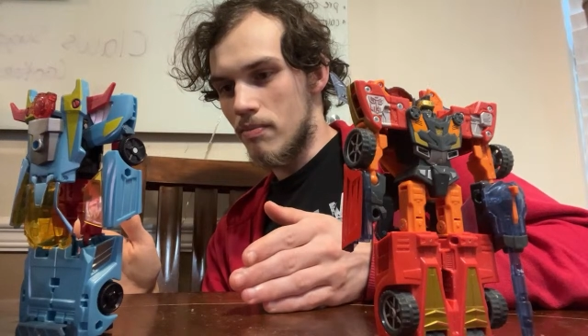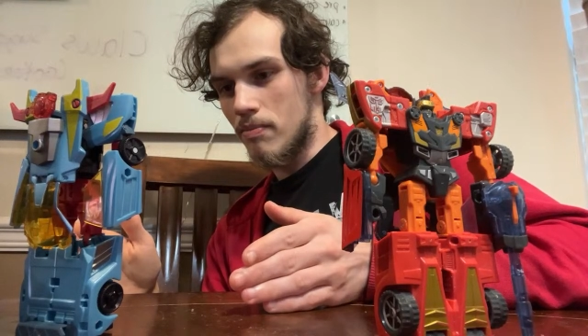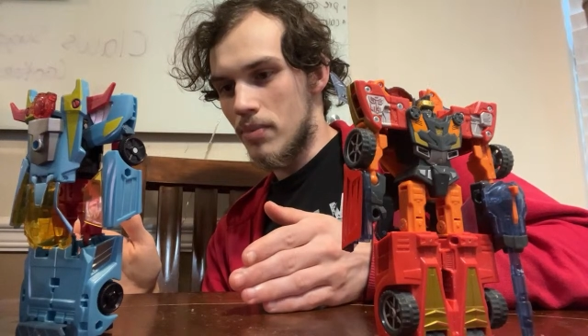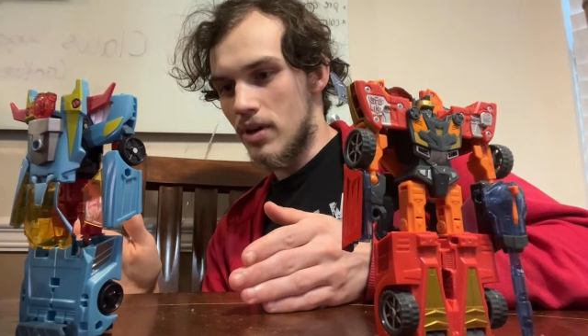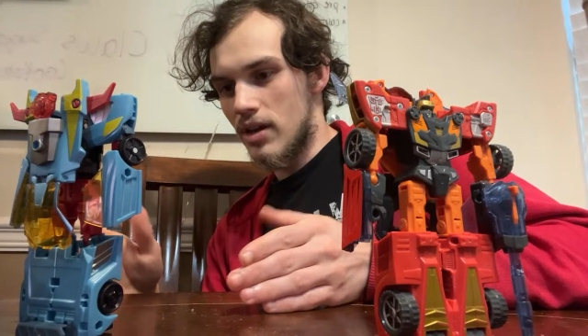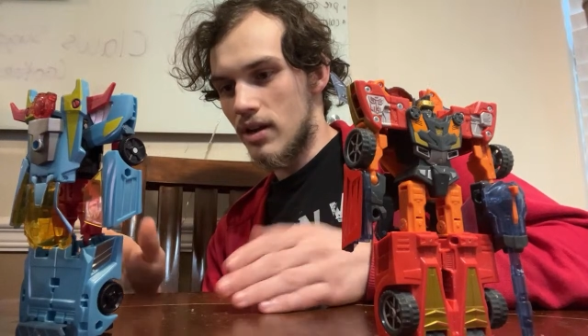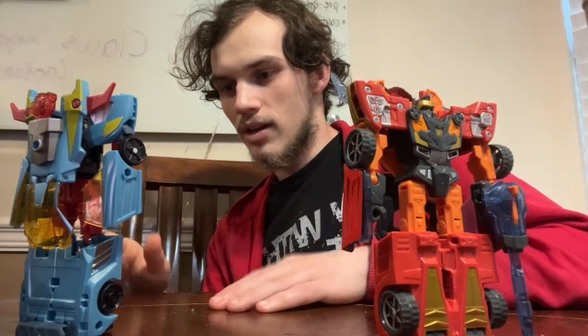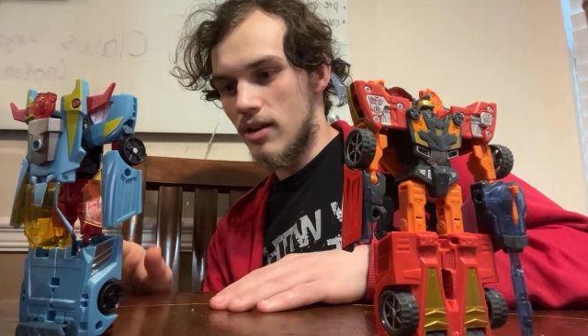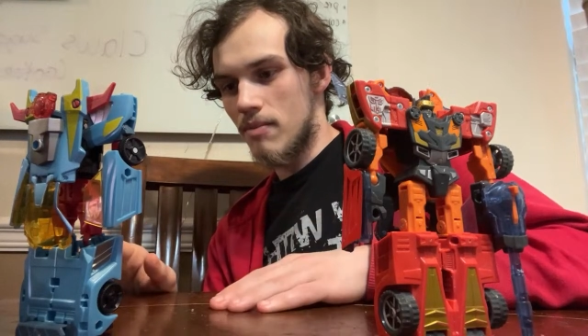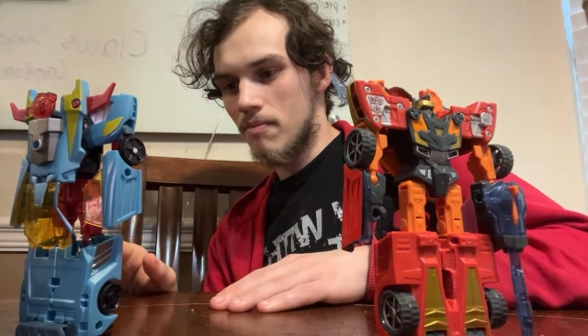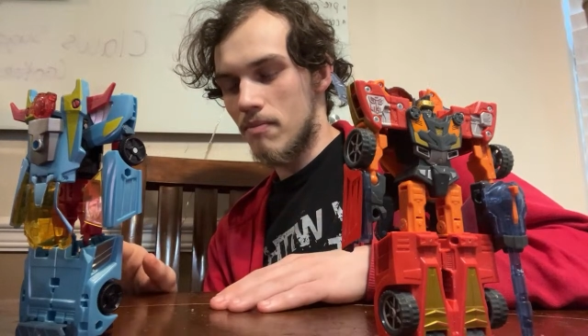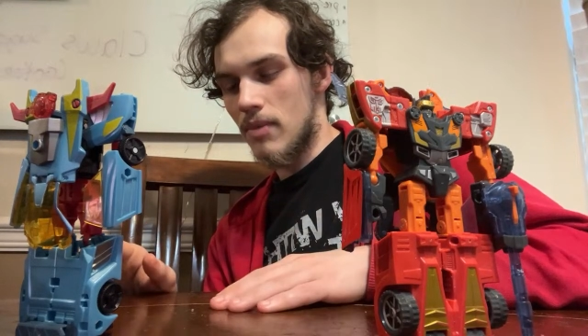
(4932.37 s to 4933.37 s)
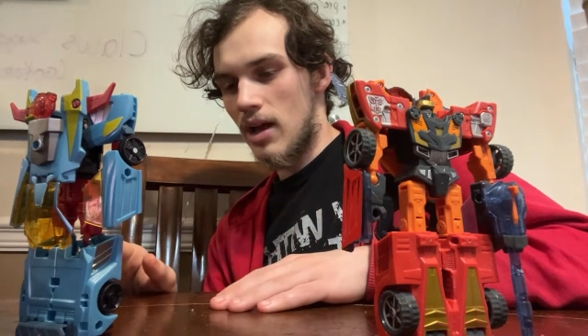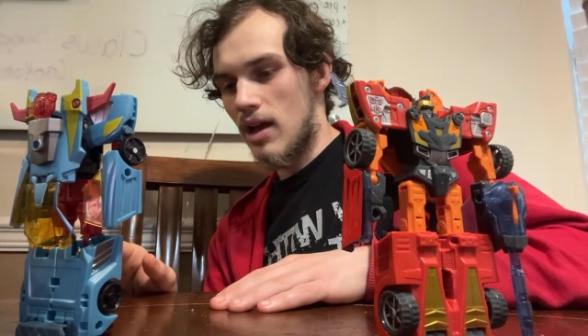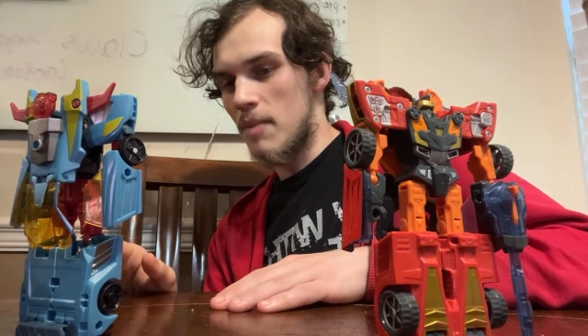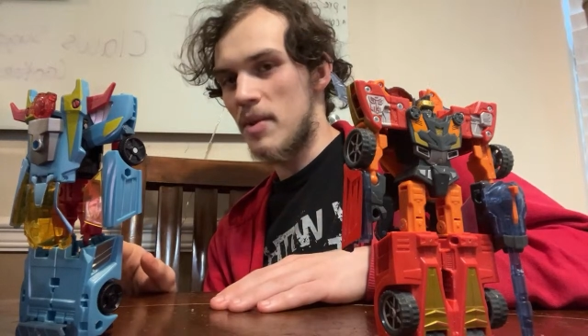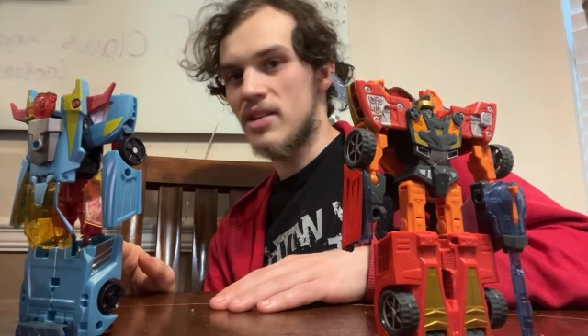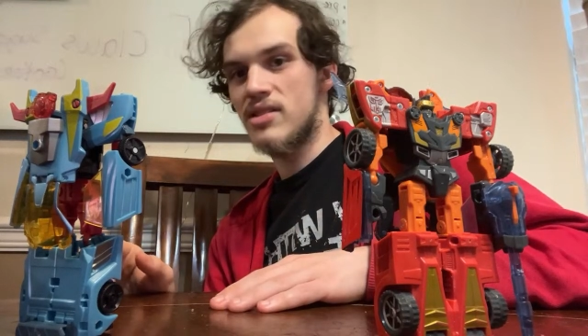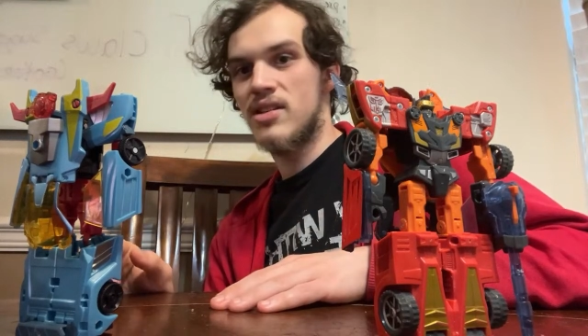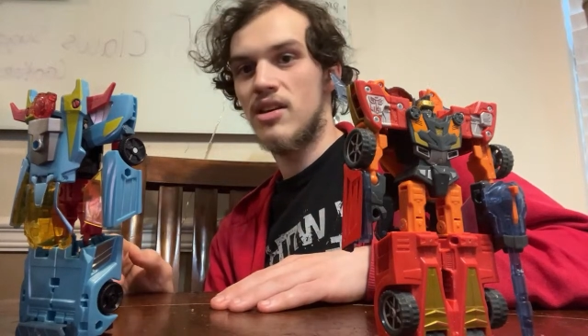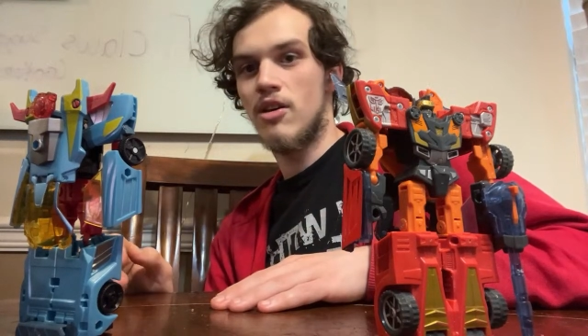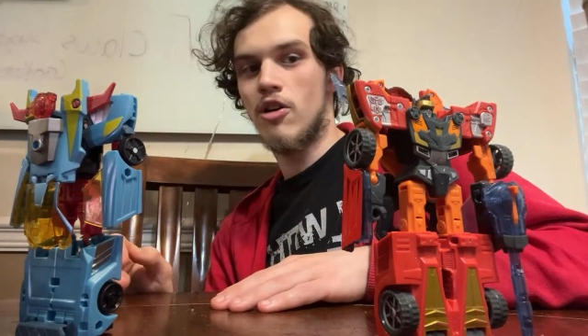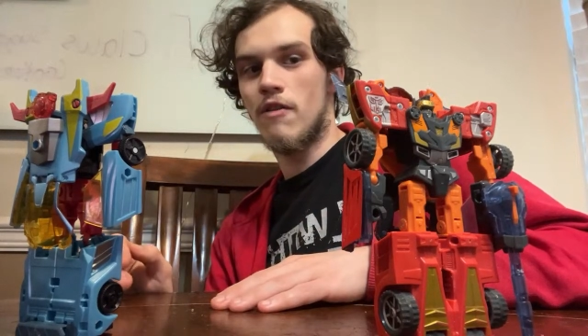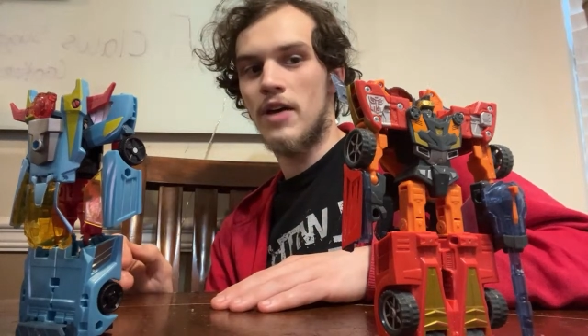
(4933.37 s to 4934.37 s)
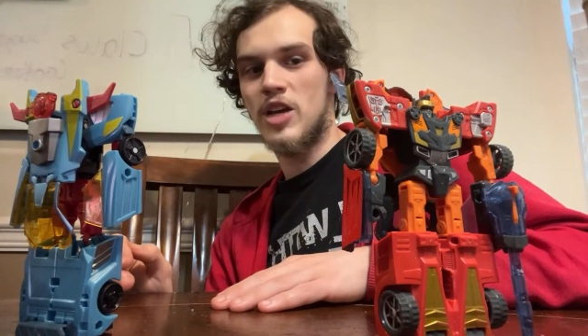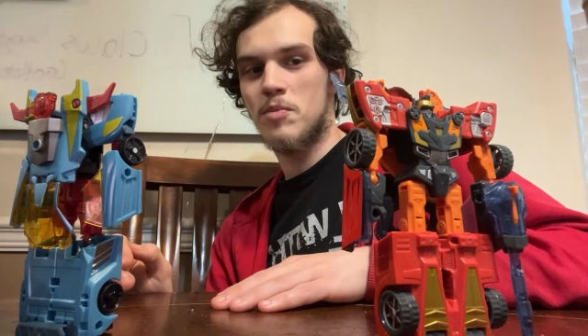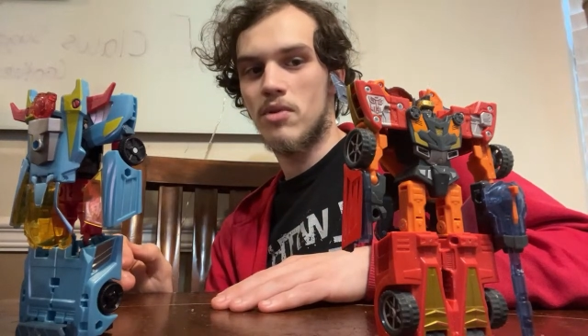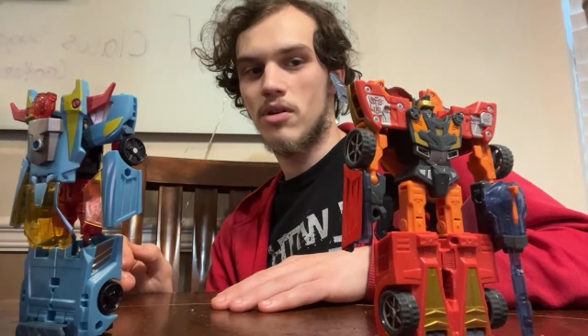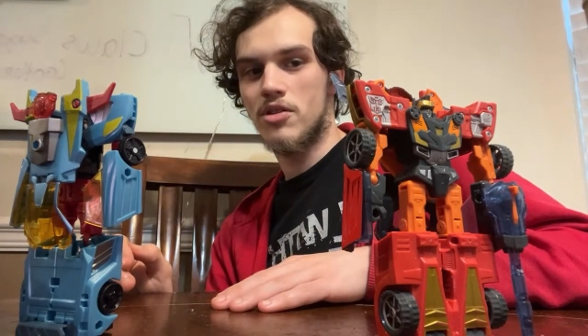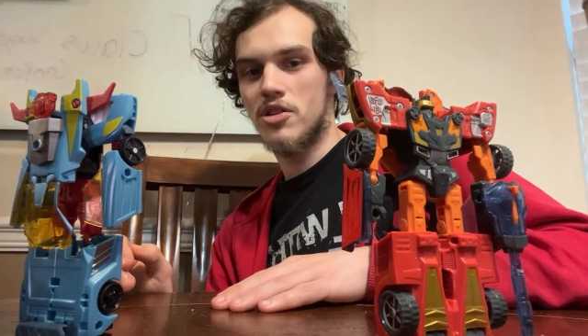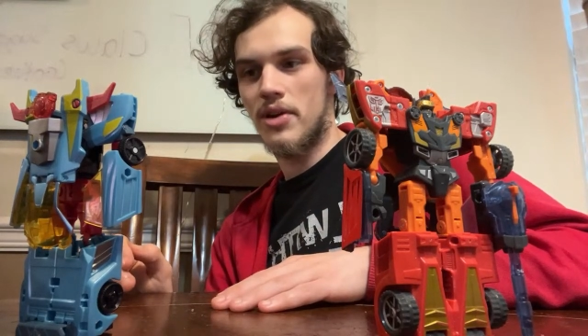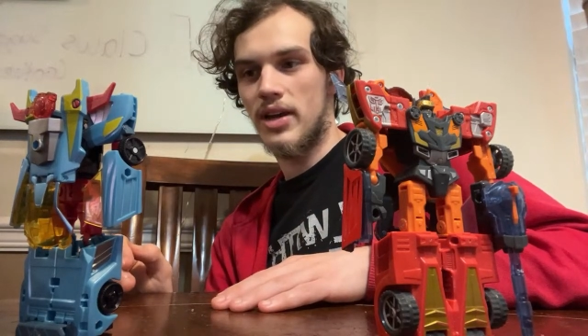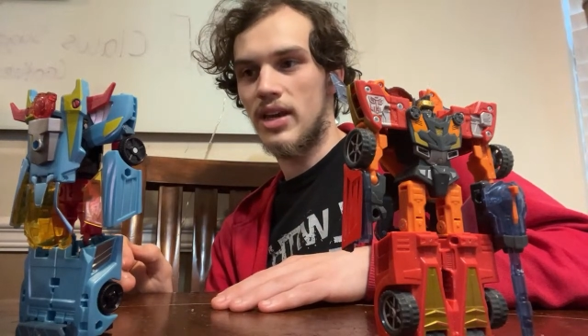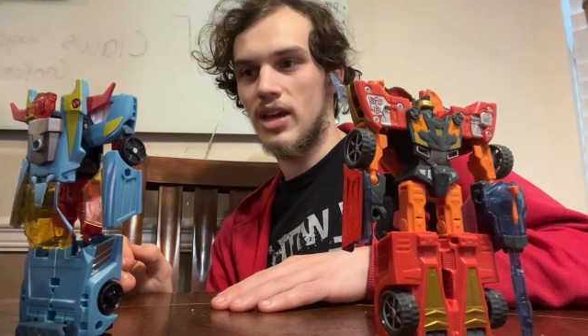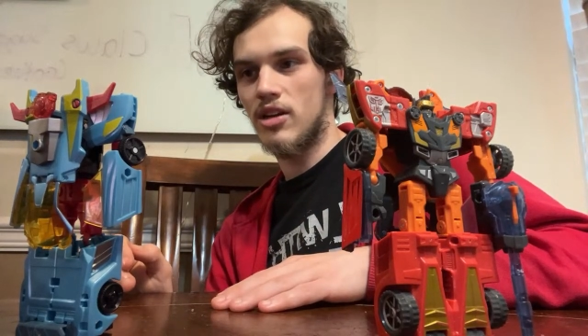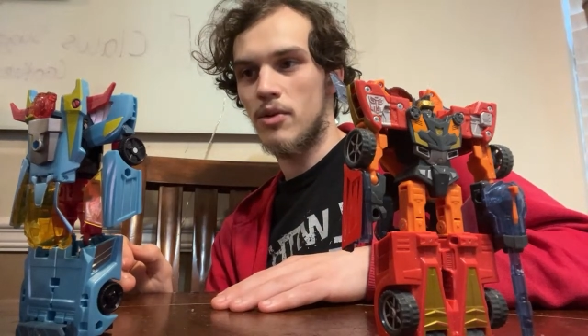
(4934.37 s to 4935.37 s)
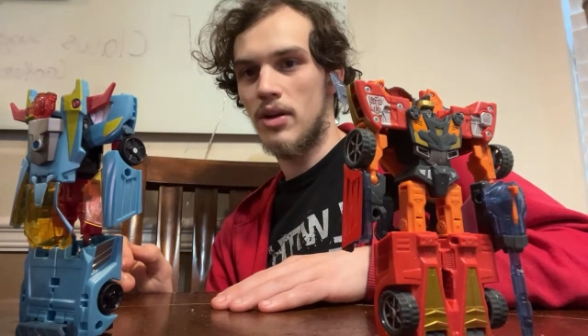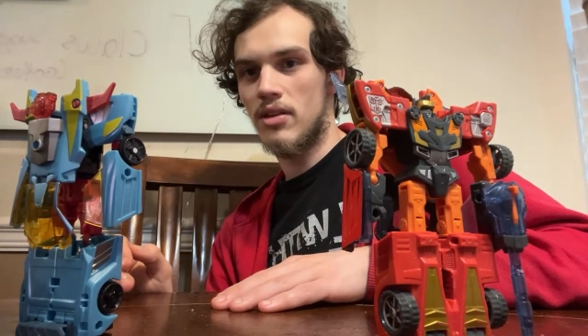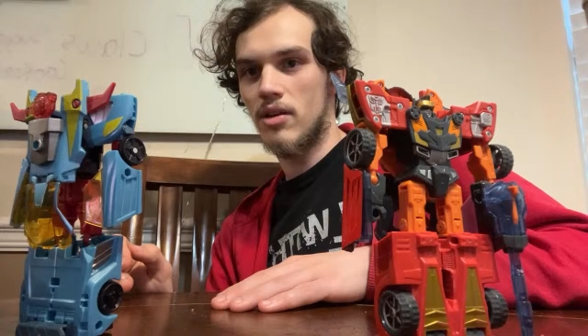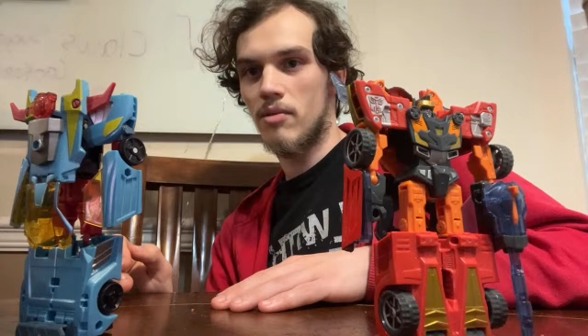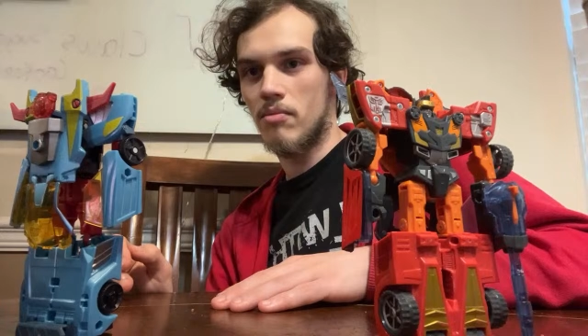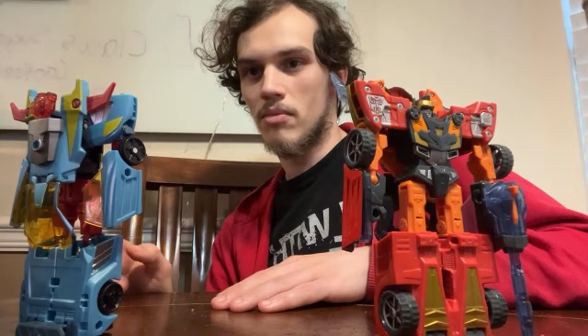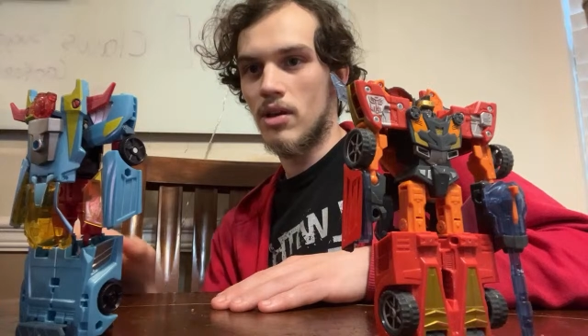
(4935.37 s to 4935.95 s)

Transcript: But I'm not the CEO of Hasbro, so I can't do anything.